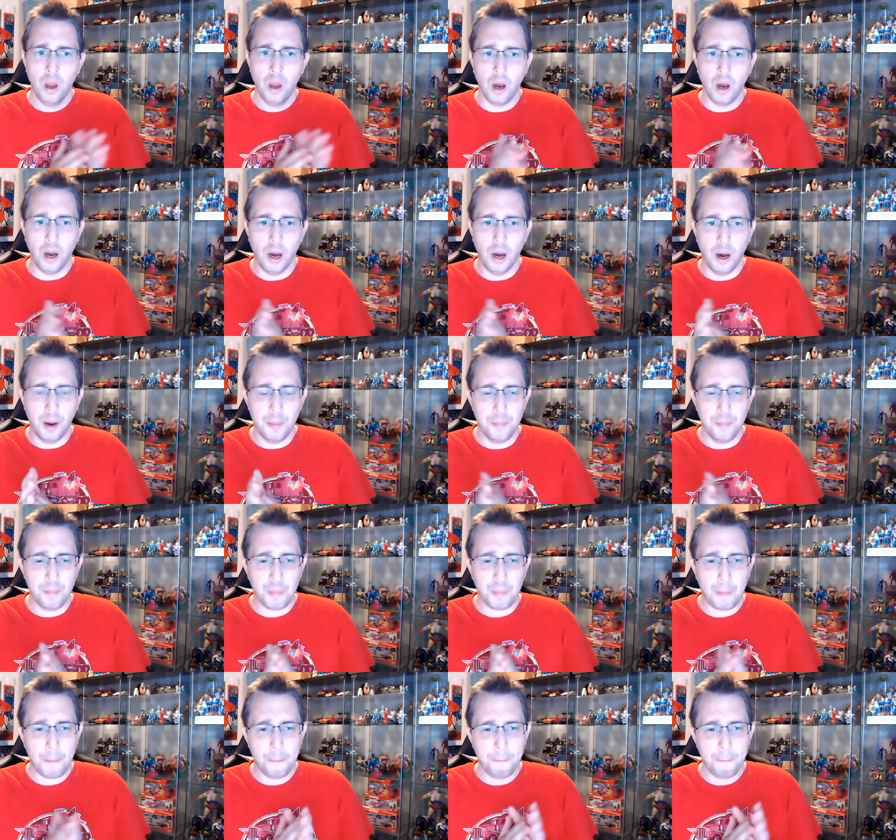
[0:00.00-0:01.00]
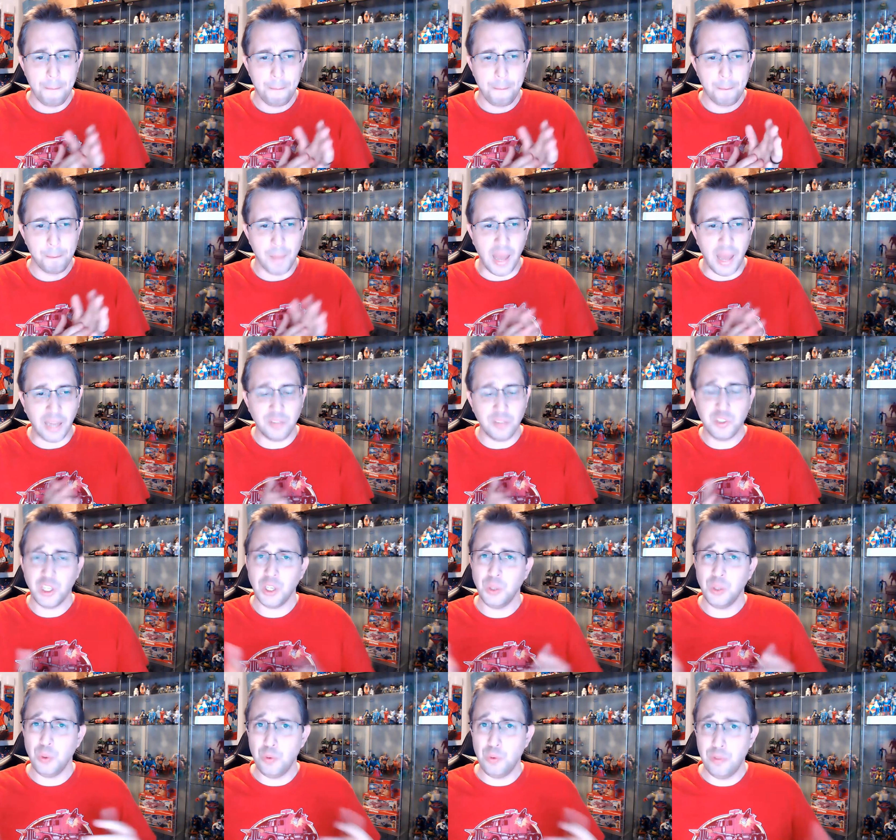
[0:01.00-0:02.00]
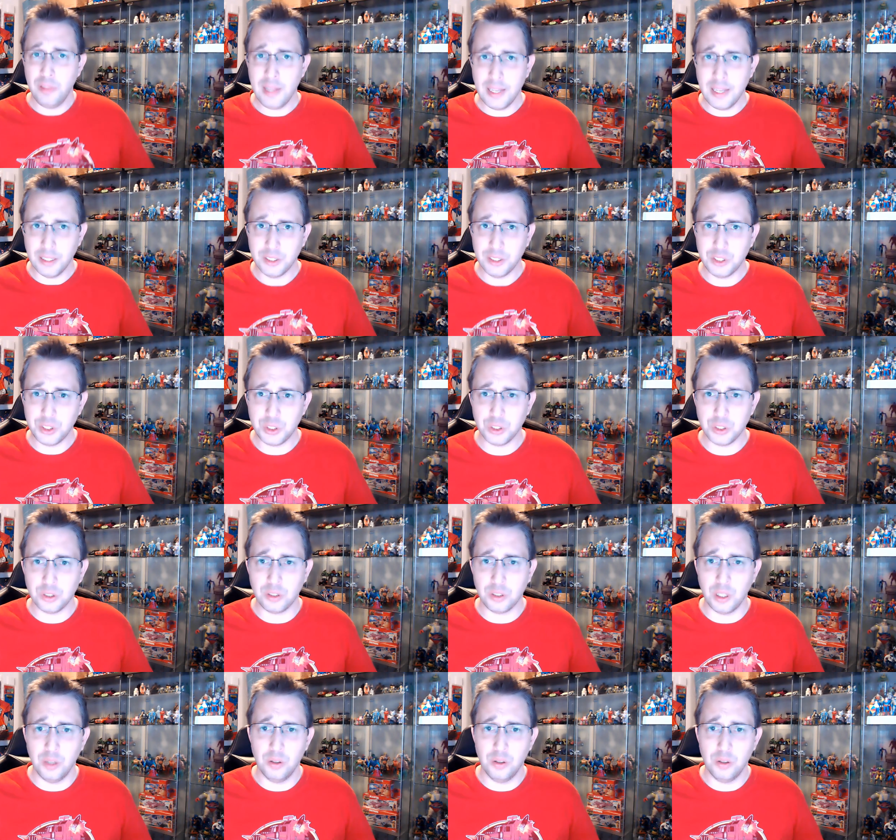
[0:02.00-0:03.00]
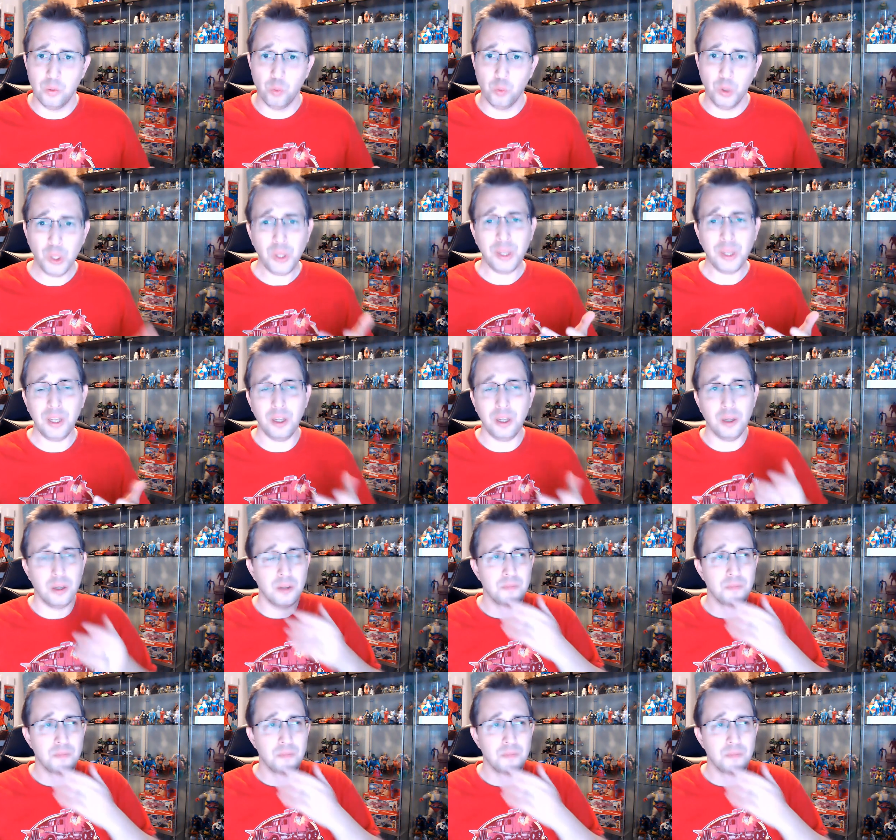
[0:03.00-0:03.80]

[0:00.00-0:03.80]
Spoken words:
I can tell you this, that really